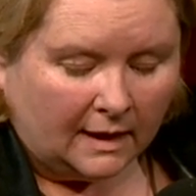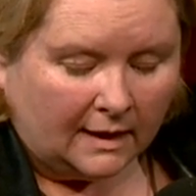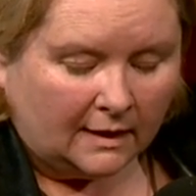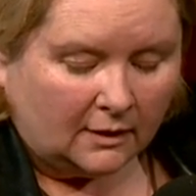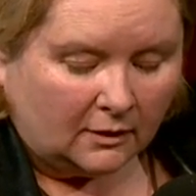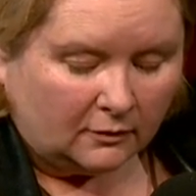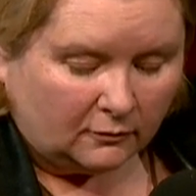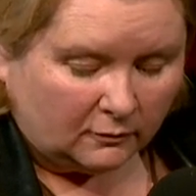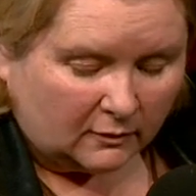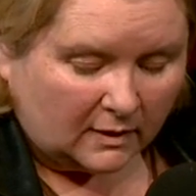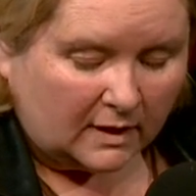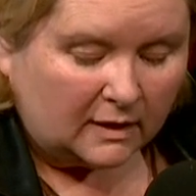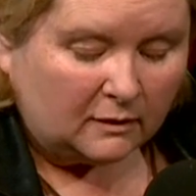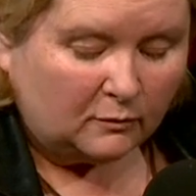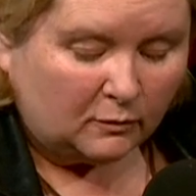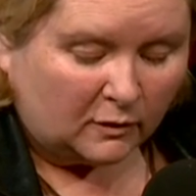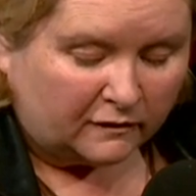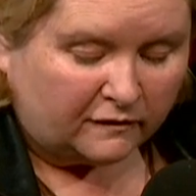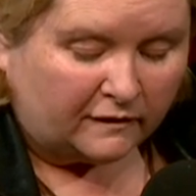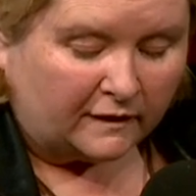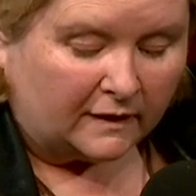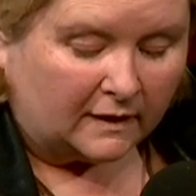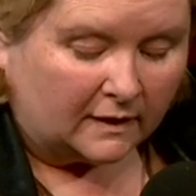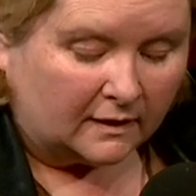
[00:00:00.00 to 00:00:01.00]
And I rang
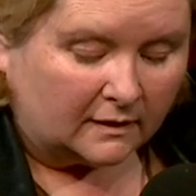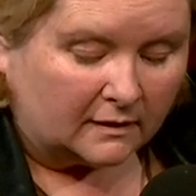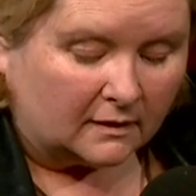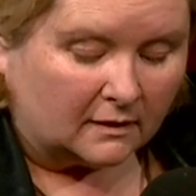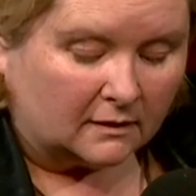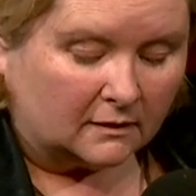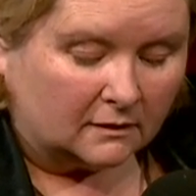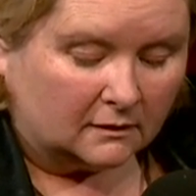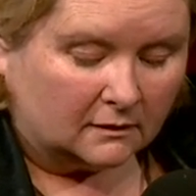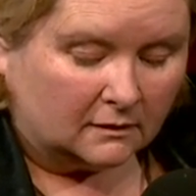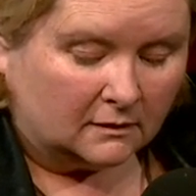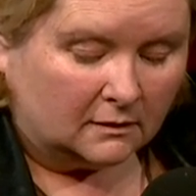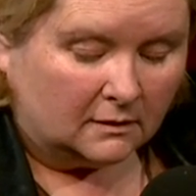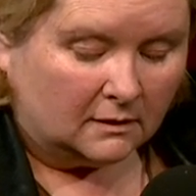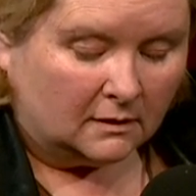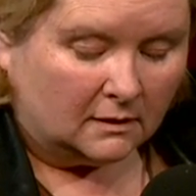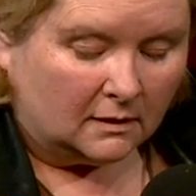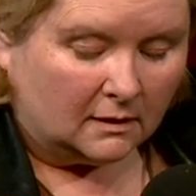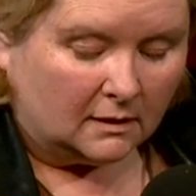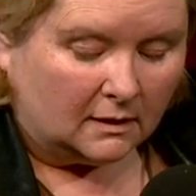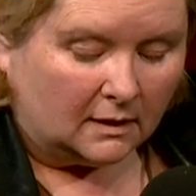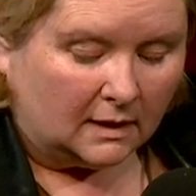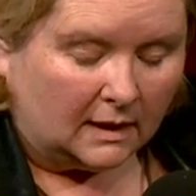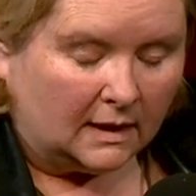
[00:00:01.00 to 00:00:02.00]
my father
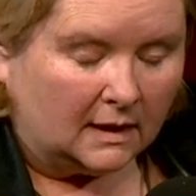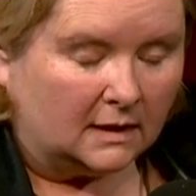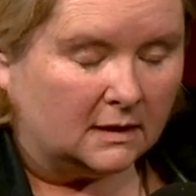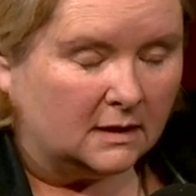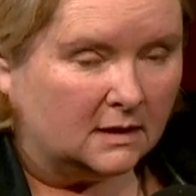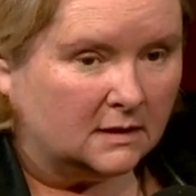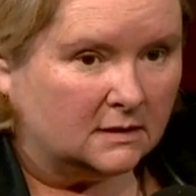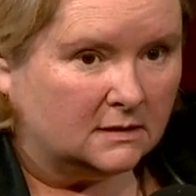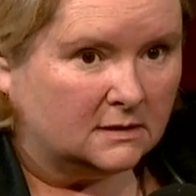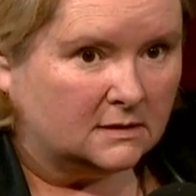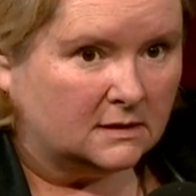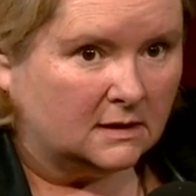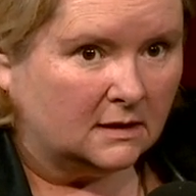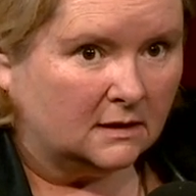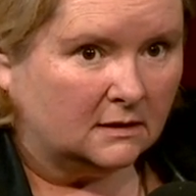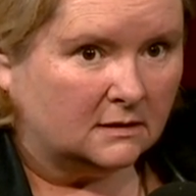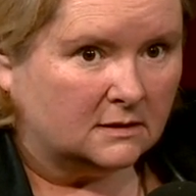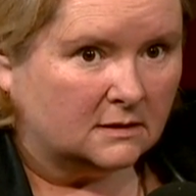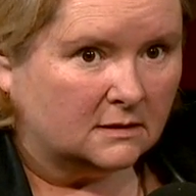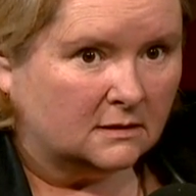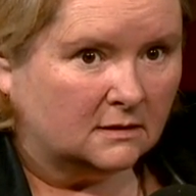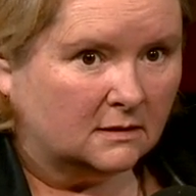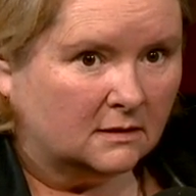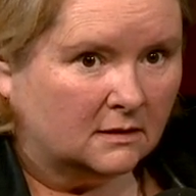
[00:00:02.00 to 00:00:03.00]
and he
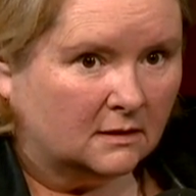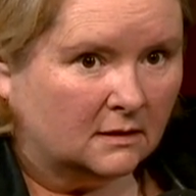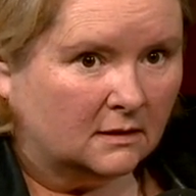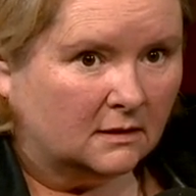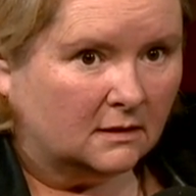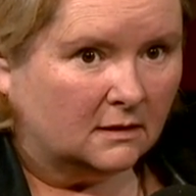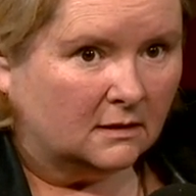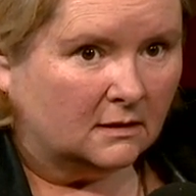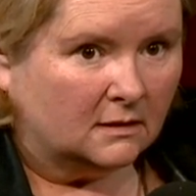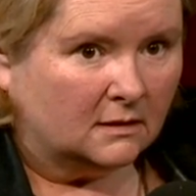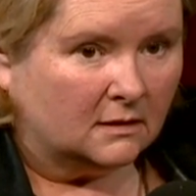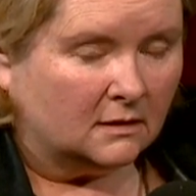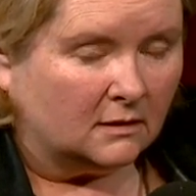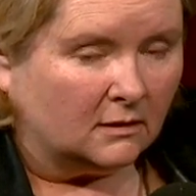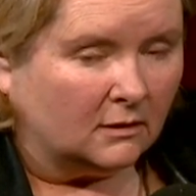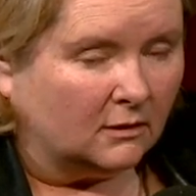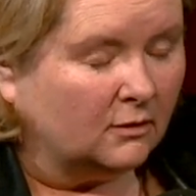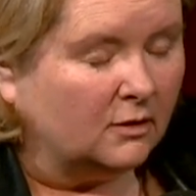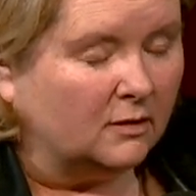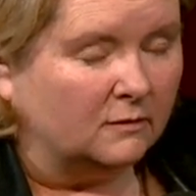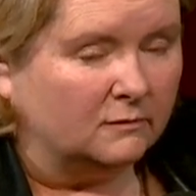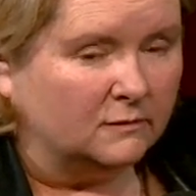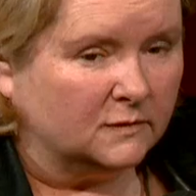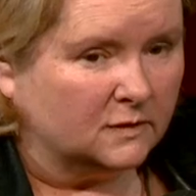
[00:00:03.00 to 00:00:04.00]
said,
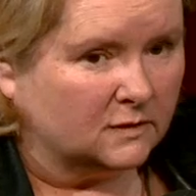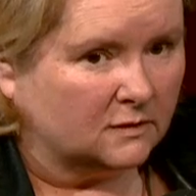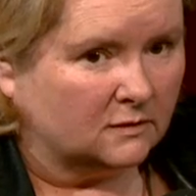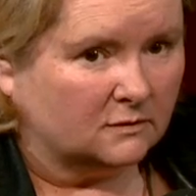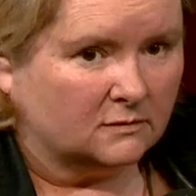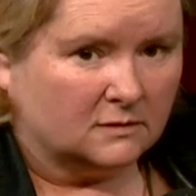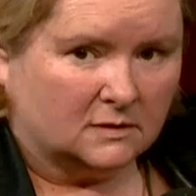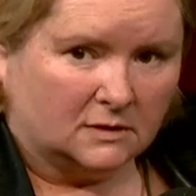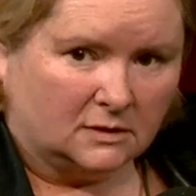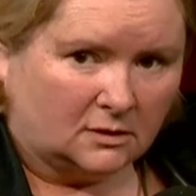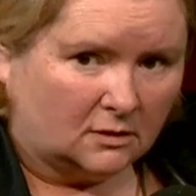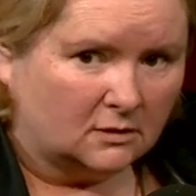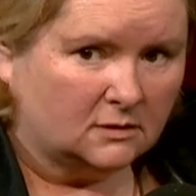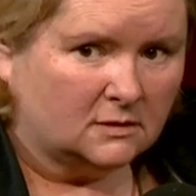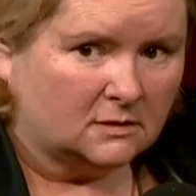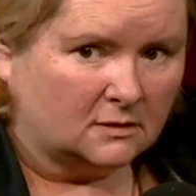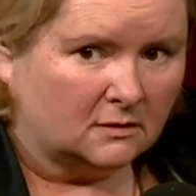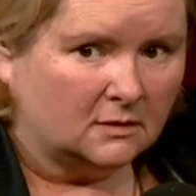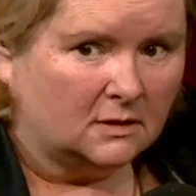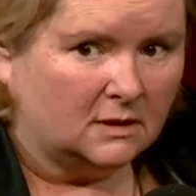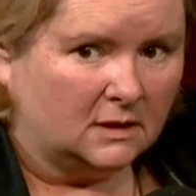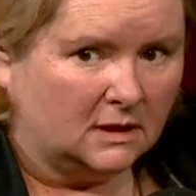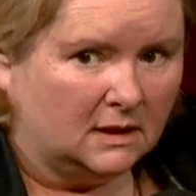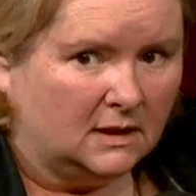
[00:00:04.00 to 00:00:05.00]
Oh, I'm so
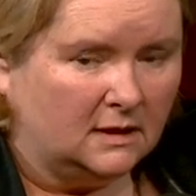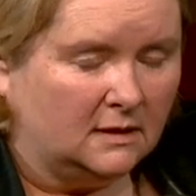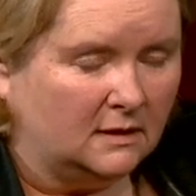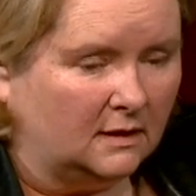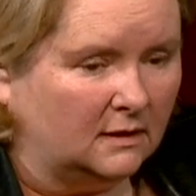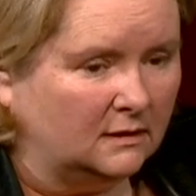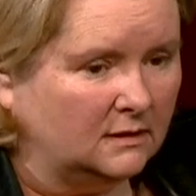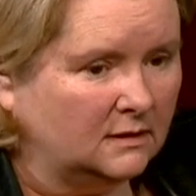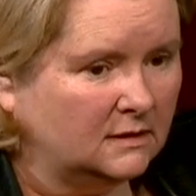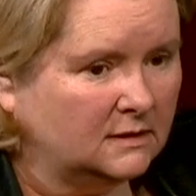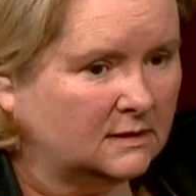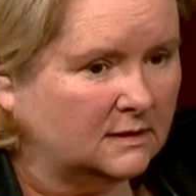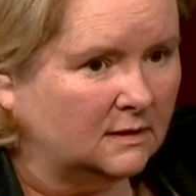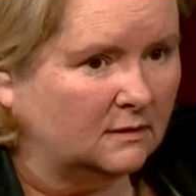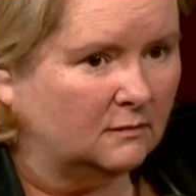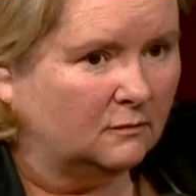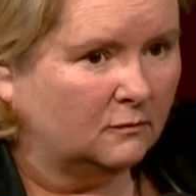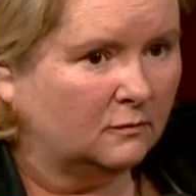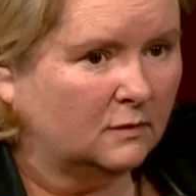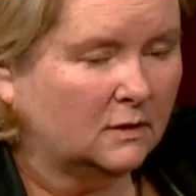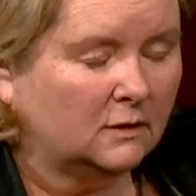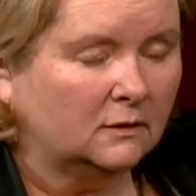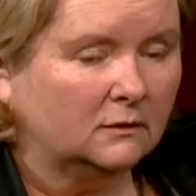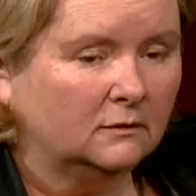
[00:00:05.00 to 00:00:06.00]
sorry to hear that. And he said,
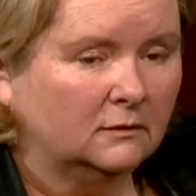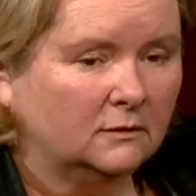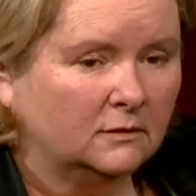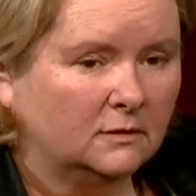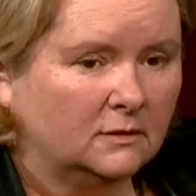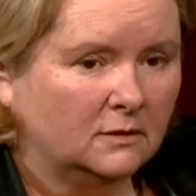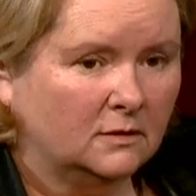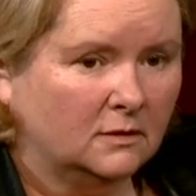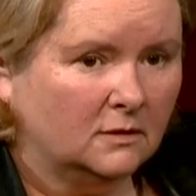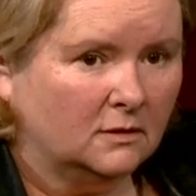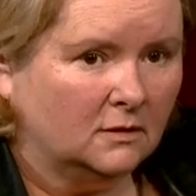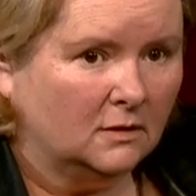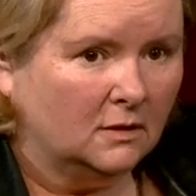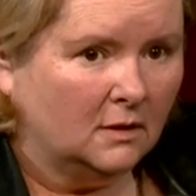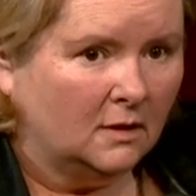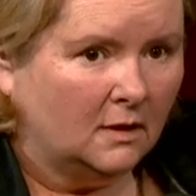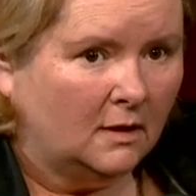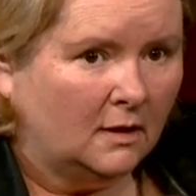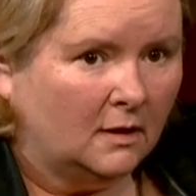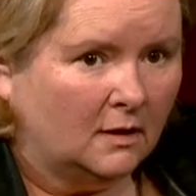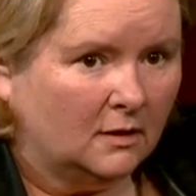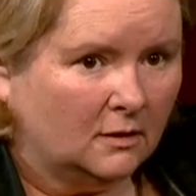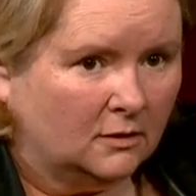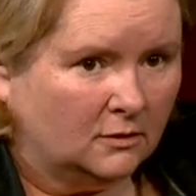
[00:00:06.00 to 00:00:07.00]
Well,
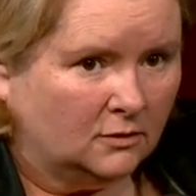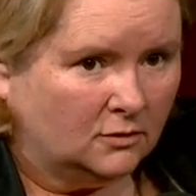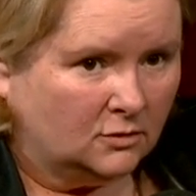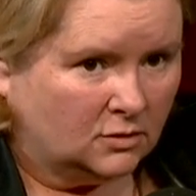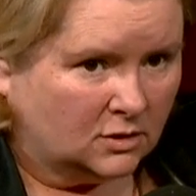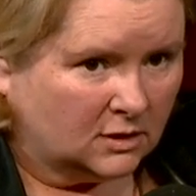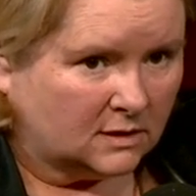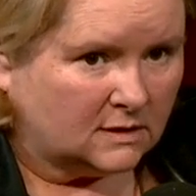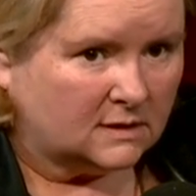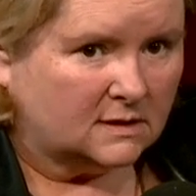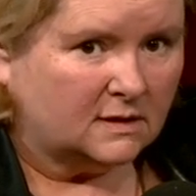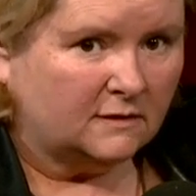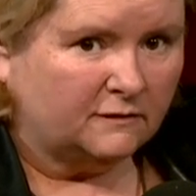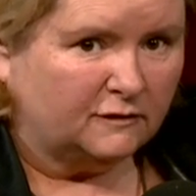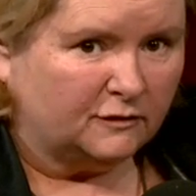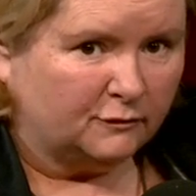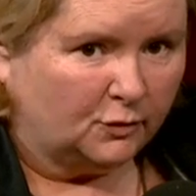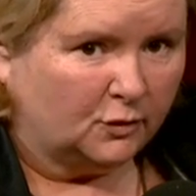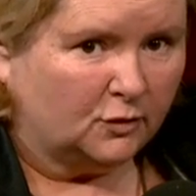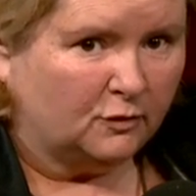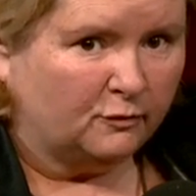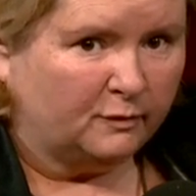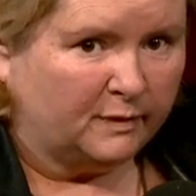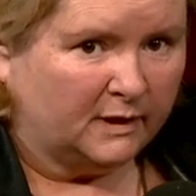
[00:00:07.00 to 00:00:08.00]
you just have to
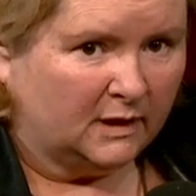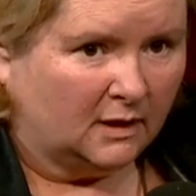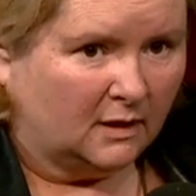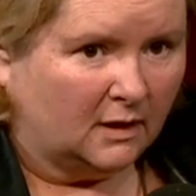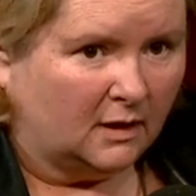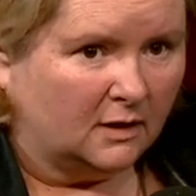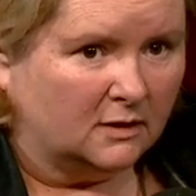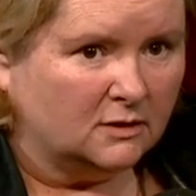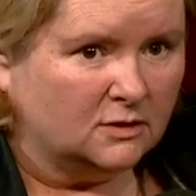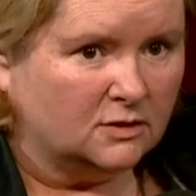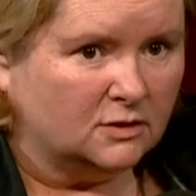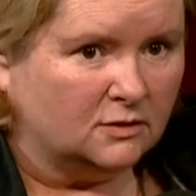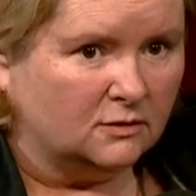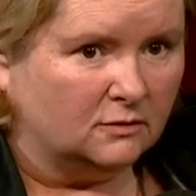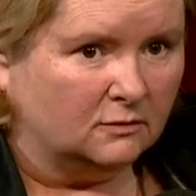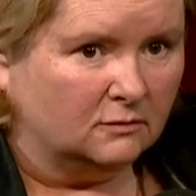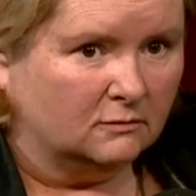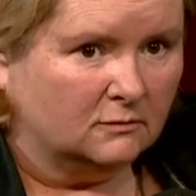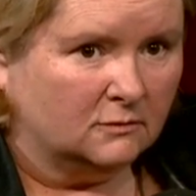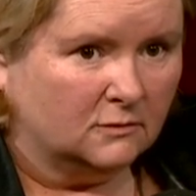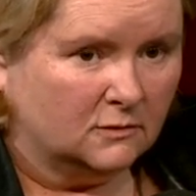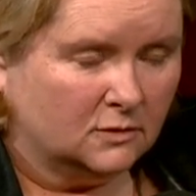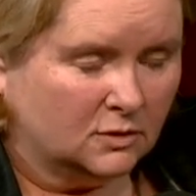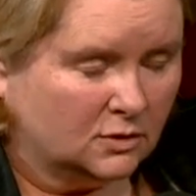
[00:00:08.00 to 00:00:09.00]
put it behind you.
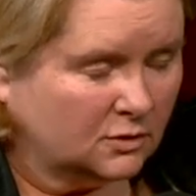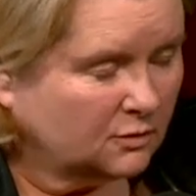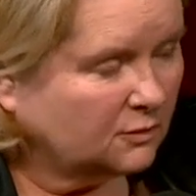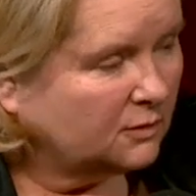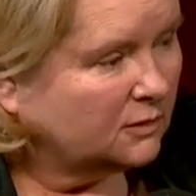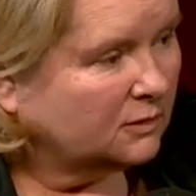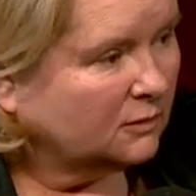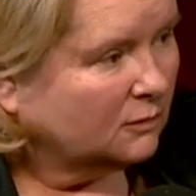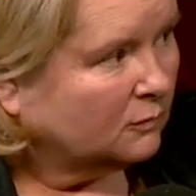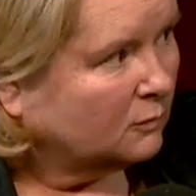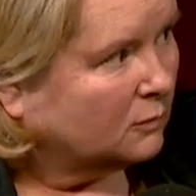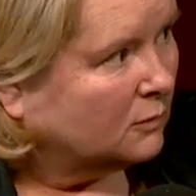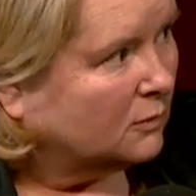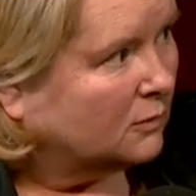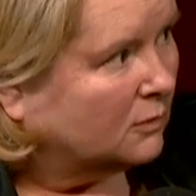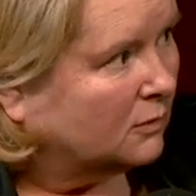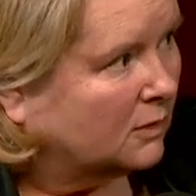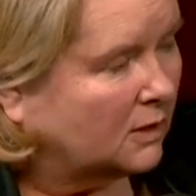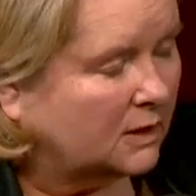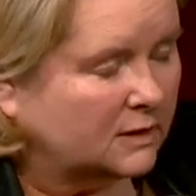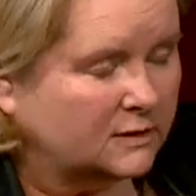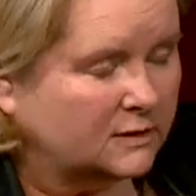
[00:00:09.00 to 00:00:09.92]
During the war,